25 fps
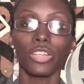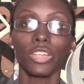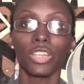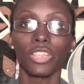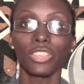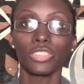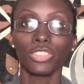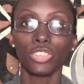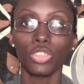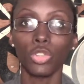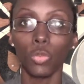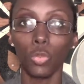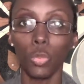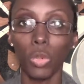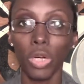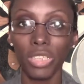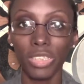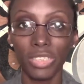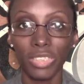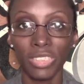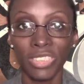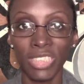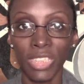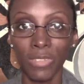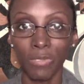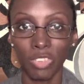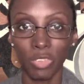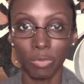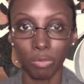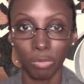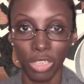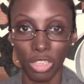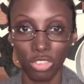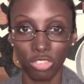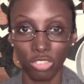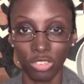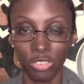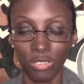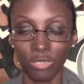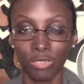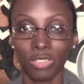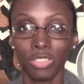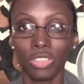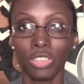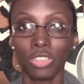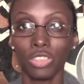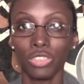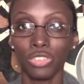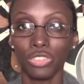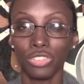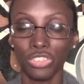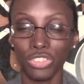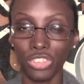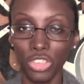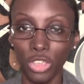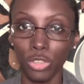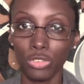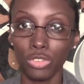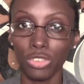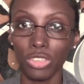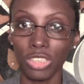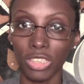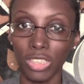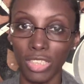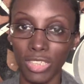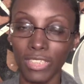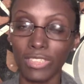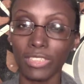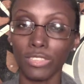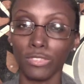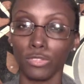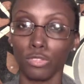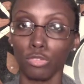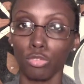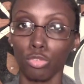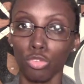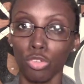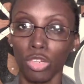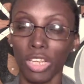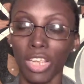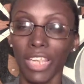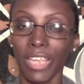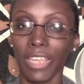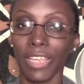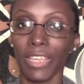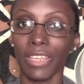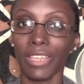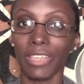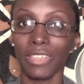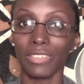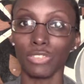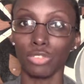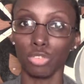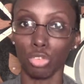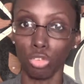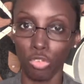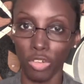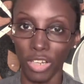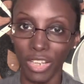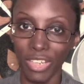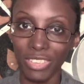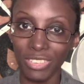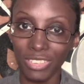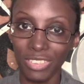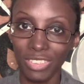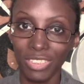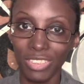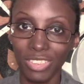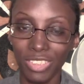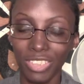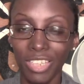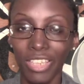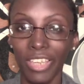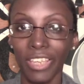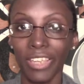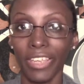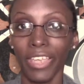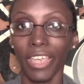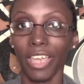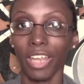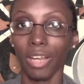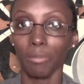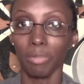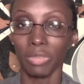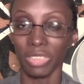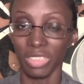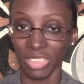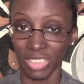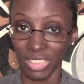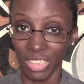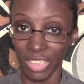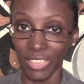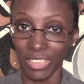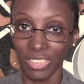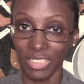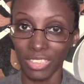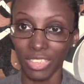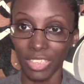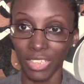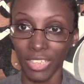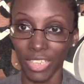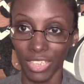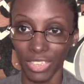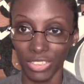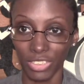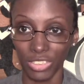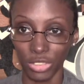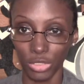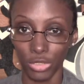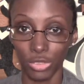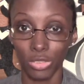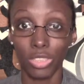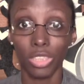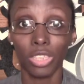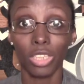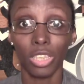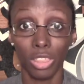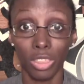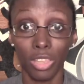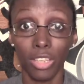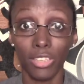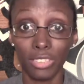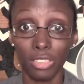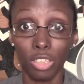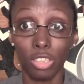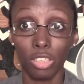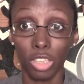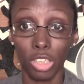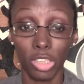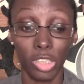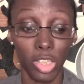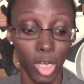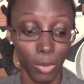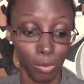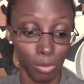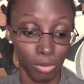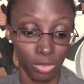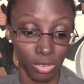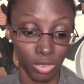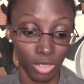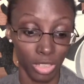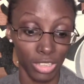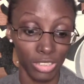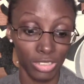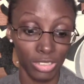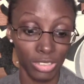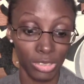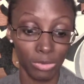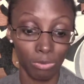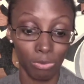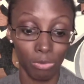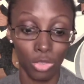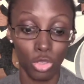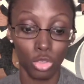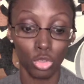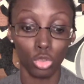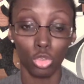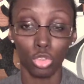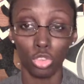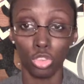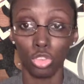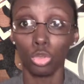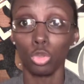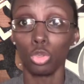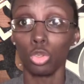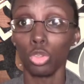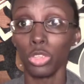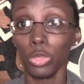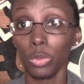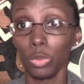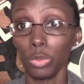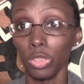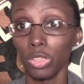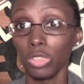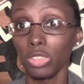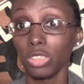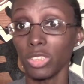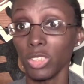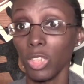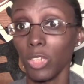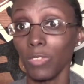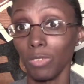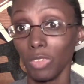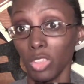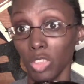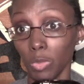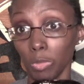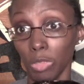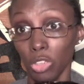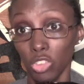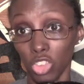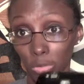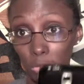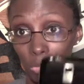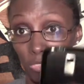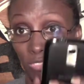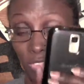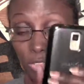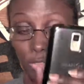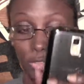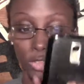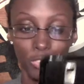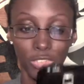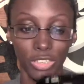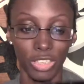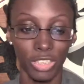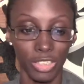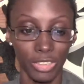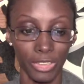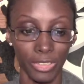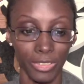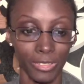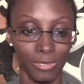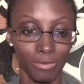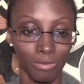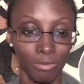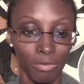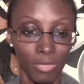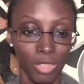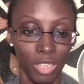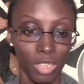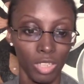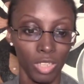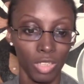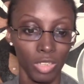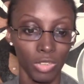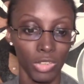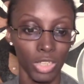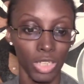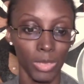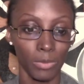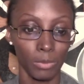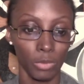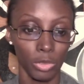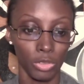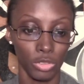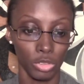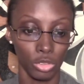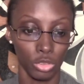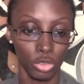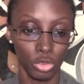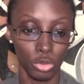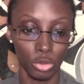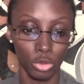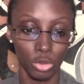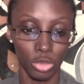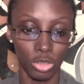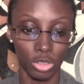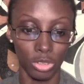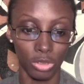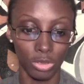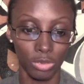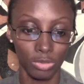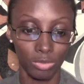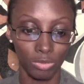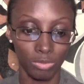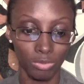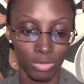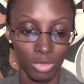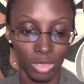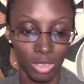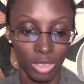Okay, so what is self-expression? So to get a direct and precise answer, let's look it up. Let's Google the word self-expression. My phone's right here. And I'm going to Google